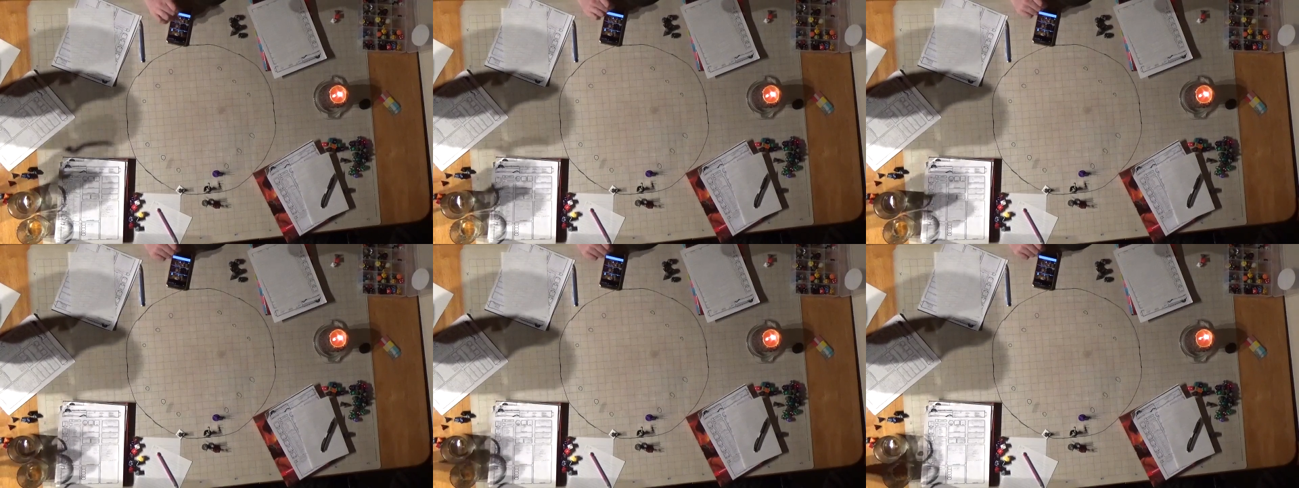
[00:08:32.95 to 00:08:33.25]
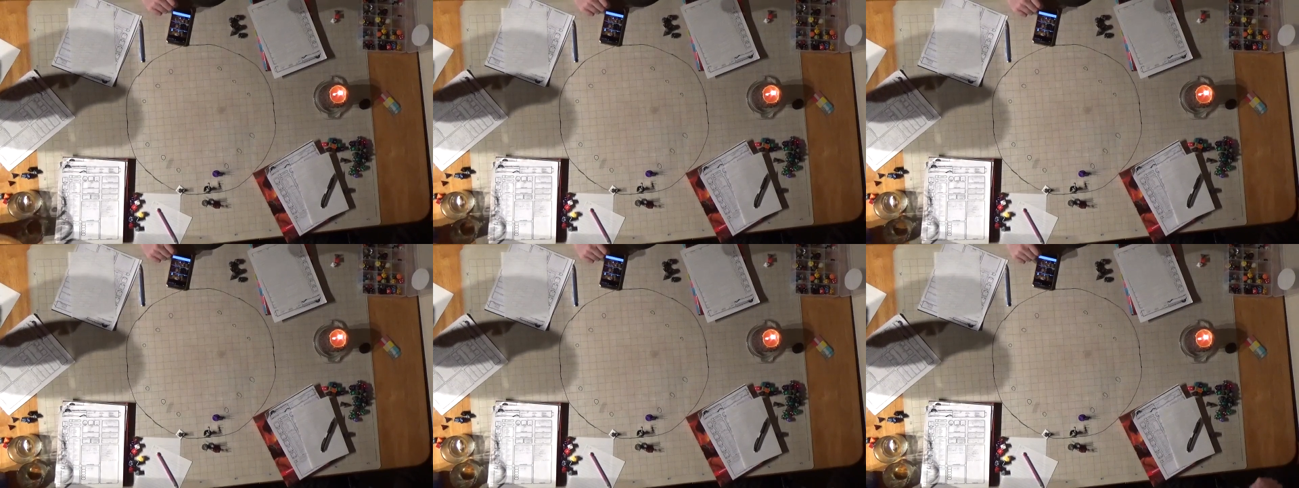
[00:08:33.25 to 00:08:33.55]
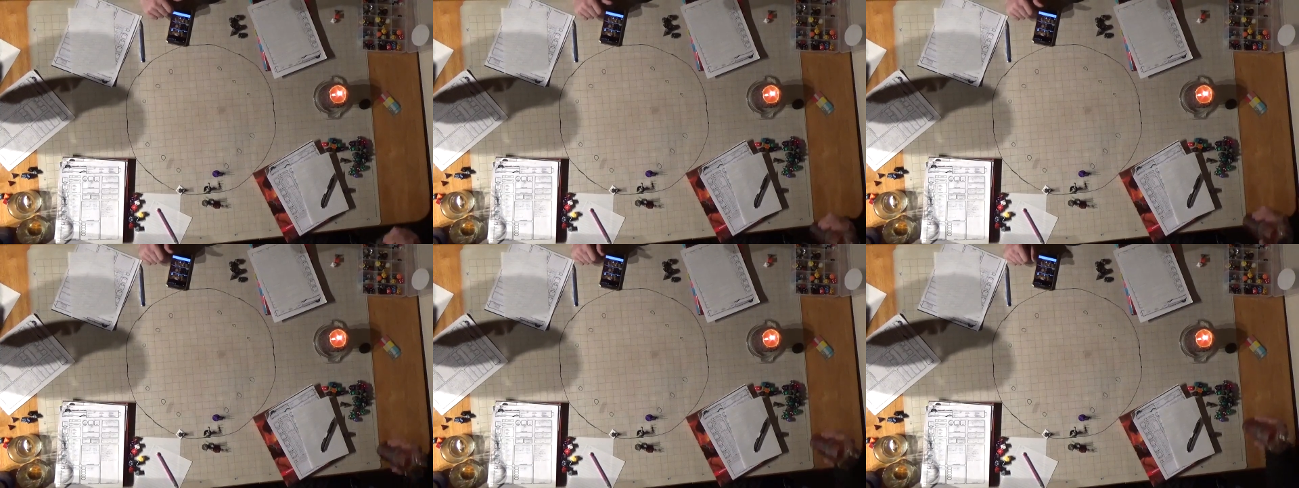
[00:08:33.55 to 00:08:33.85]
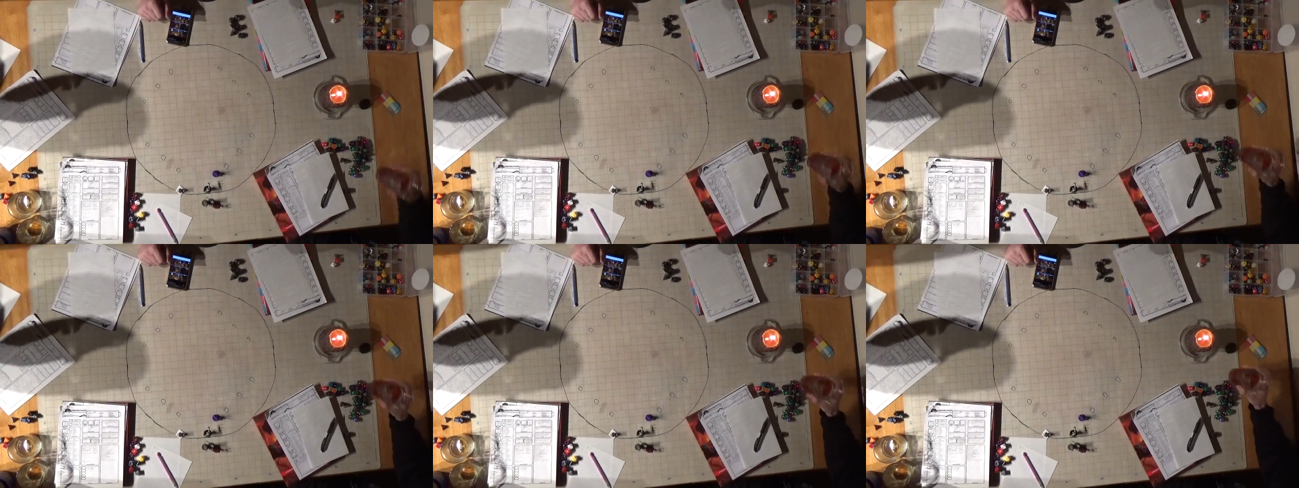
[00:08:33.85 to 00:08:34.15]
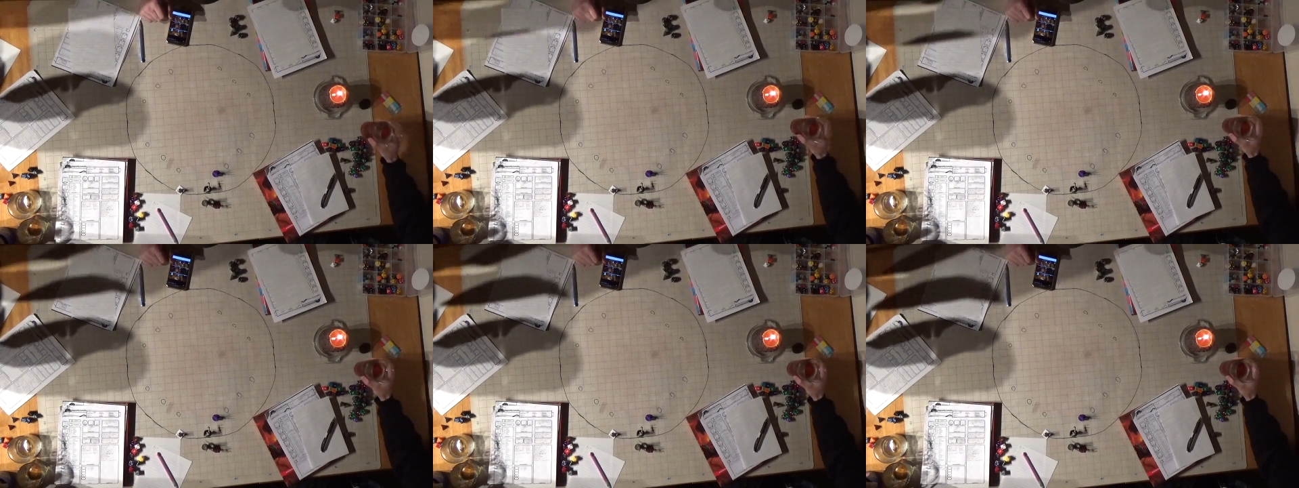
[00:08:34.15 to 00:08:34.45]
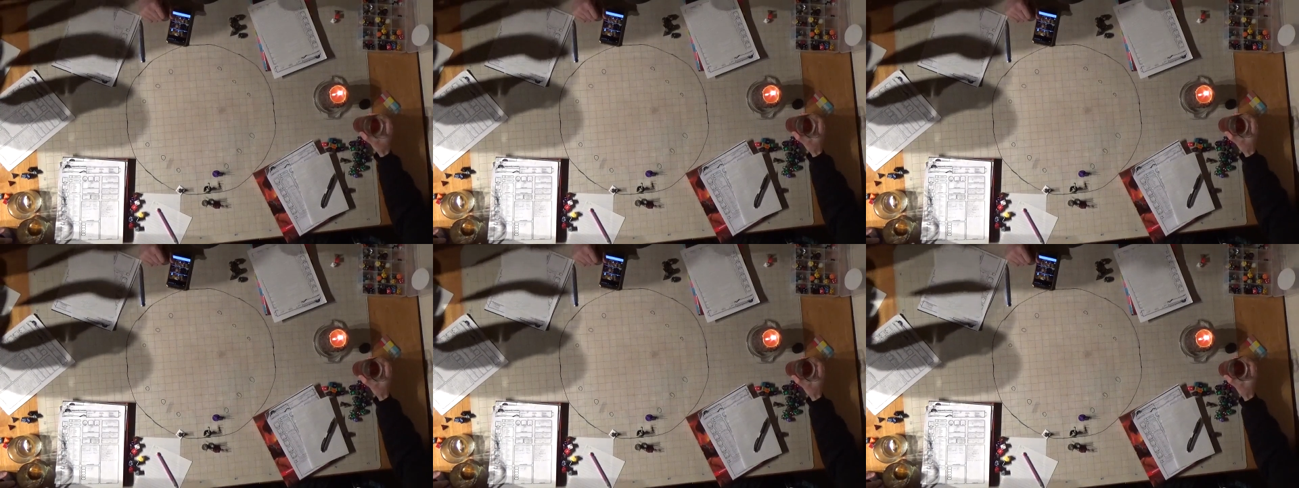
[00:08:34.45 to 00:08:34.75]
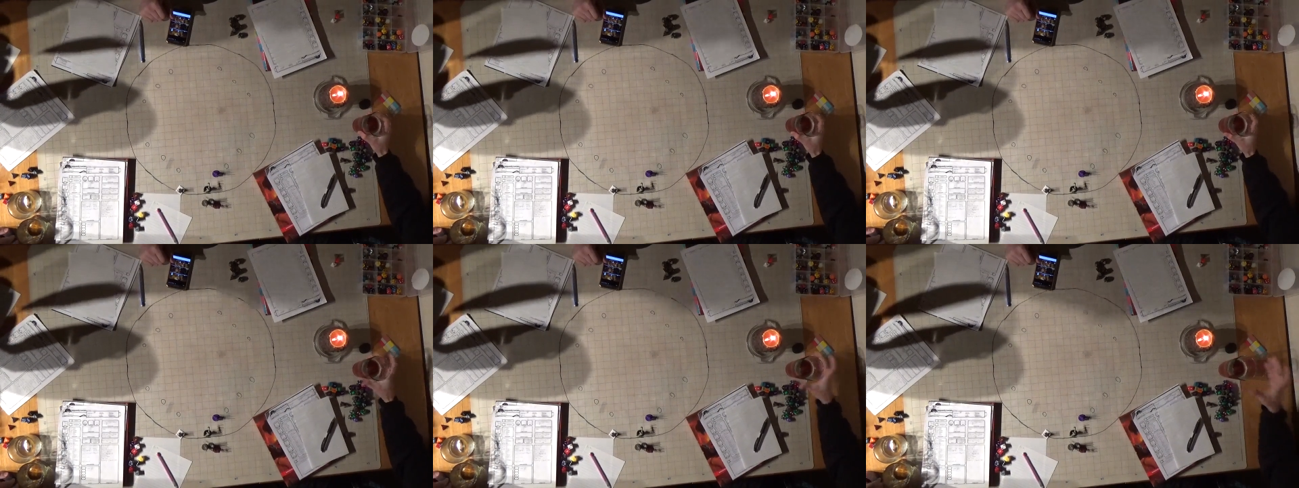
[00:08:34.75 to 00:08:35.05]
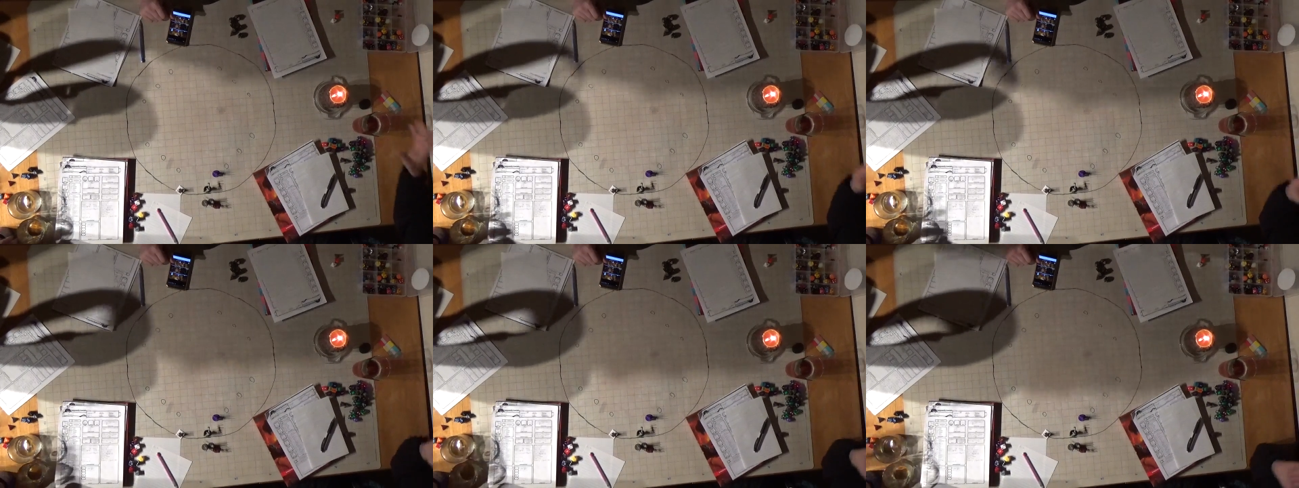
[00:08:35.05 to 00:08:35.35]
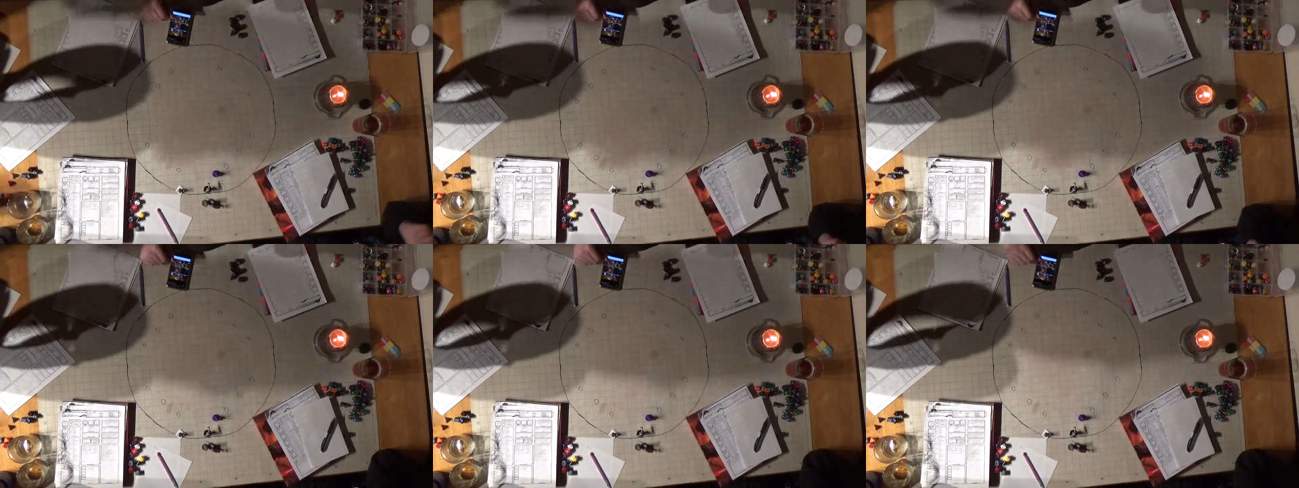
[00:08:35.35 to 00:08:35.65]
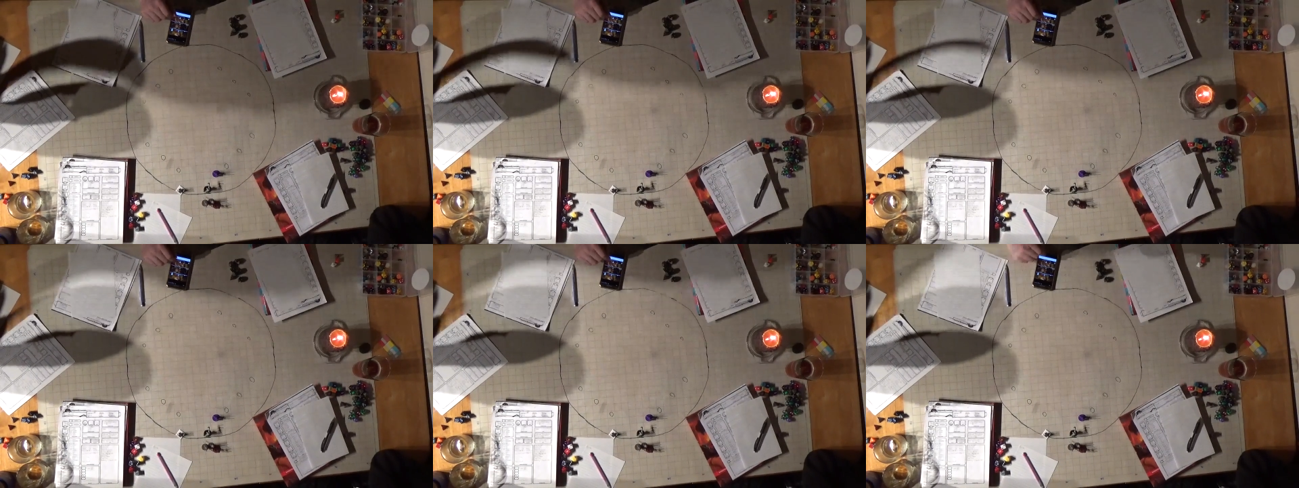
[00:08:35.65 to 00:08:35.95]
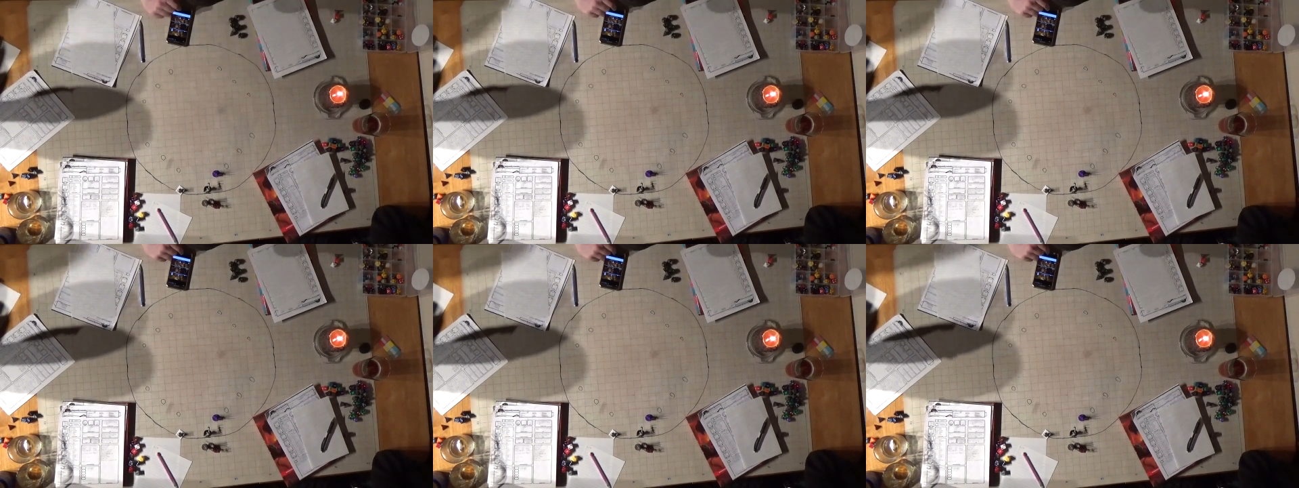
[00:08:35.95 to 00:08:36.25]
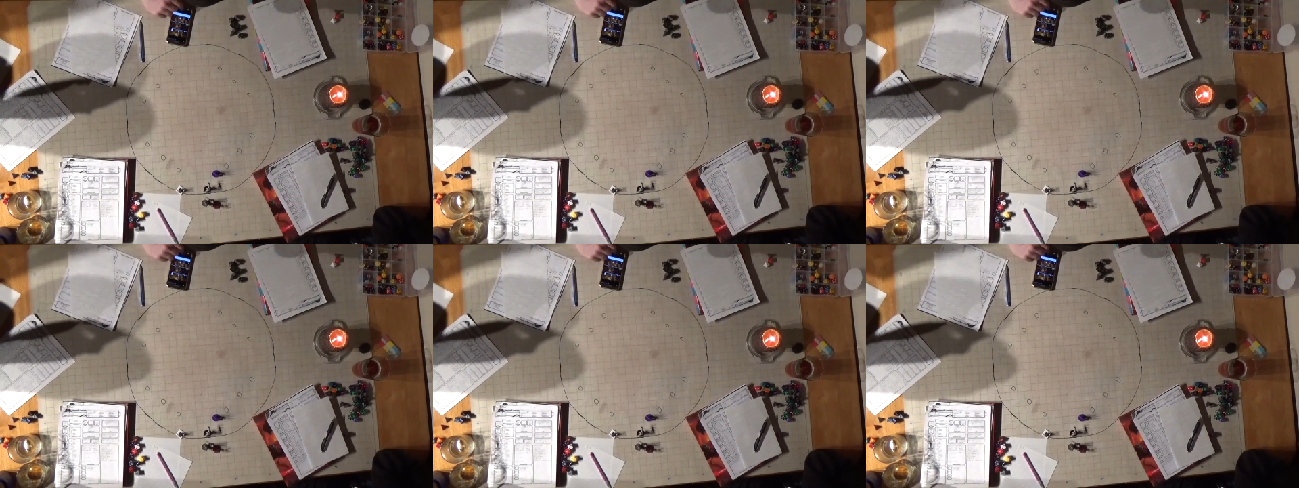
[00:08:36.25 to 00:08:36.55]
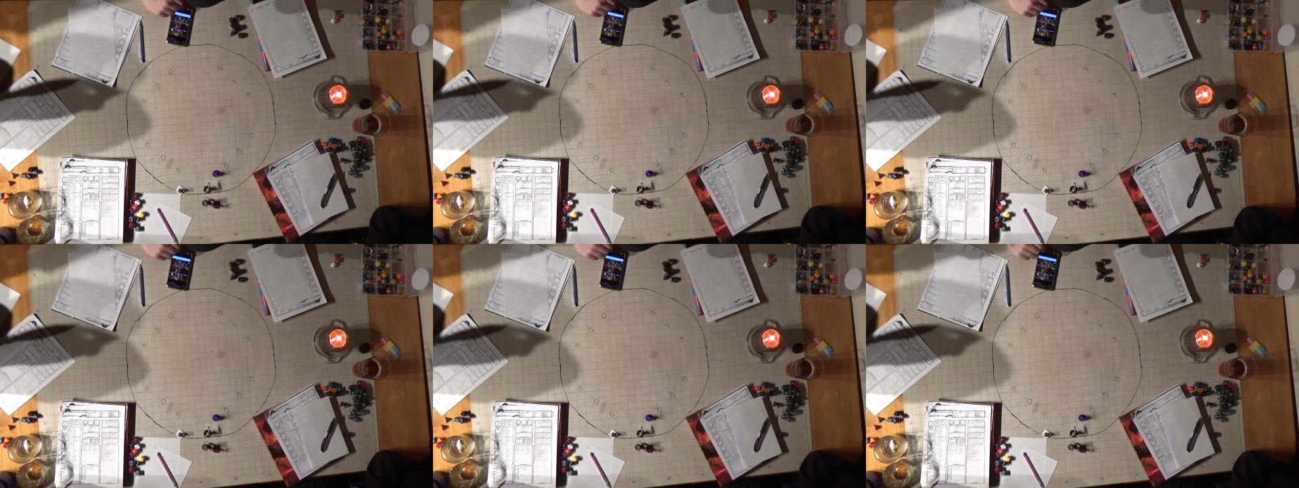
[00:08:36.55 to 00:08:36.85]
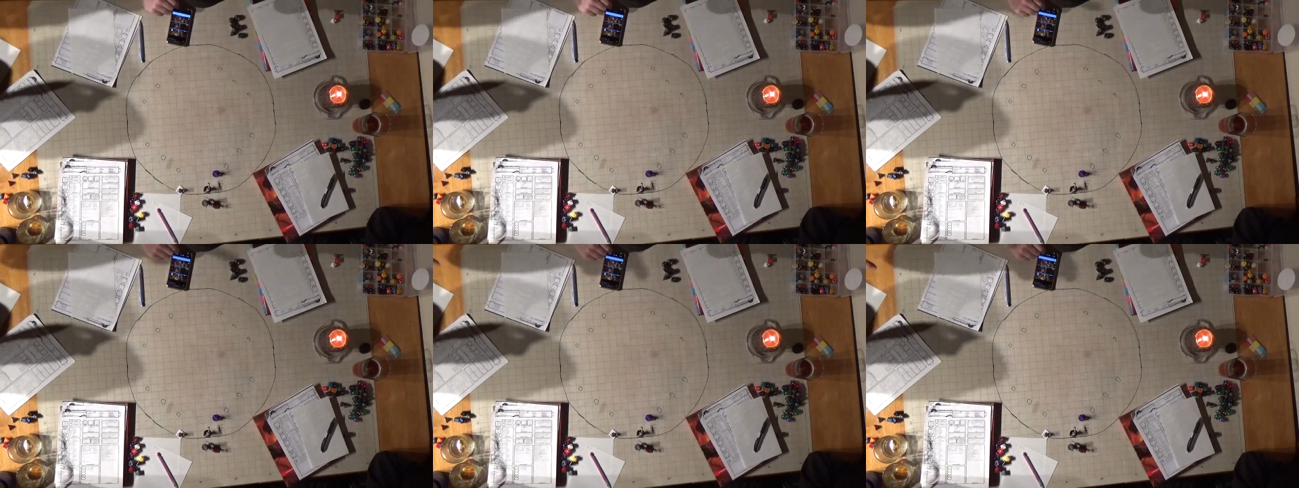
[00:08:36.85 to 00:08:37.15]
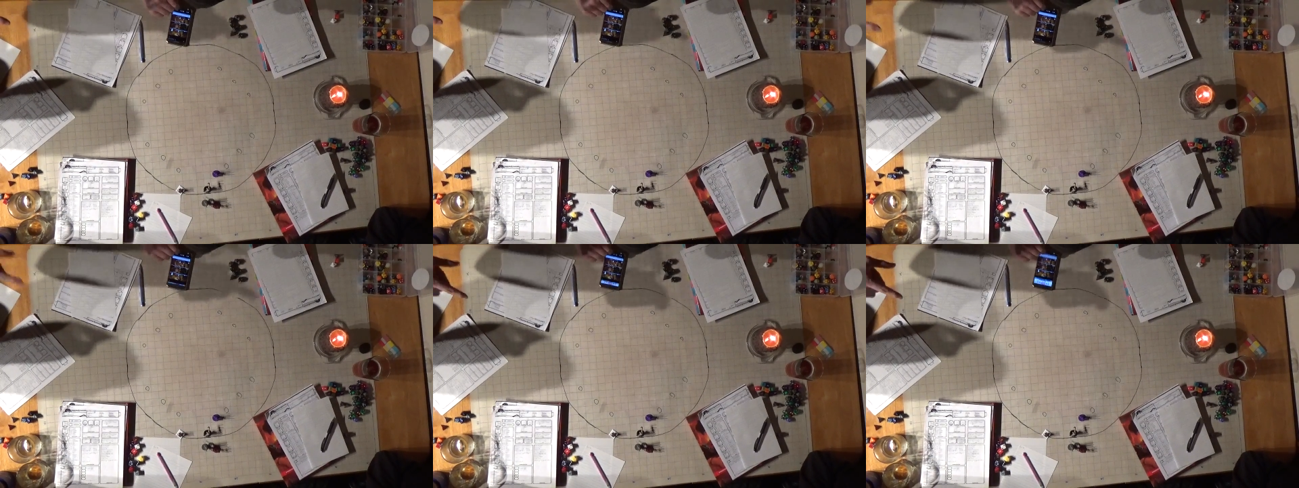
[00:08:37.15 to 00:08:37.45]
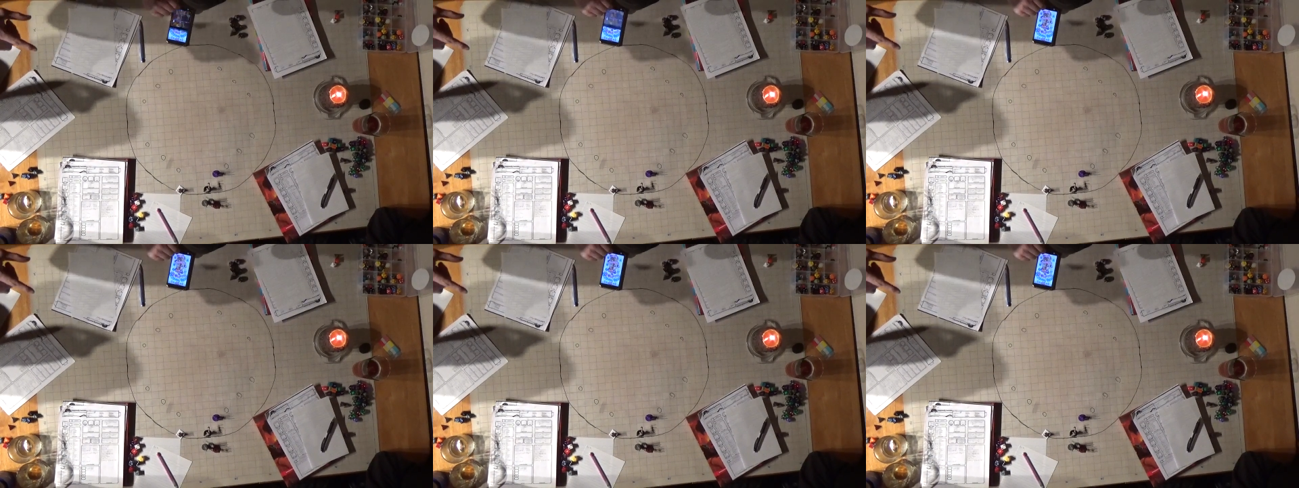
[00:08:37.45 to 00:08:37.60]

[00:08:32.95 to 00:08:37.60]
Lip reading: No face is visible, so there are no lips to read.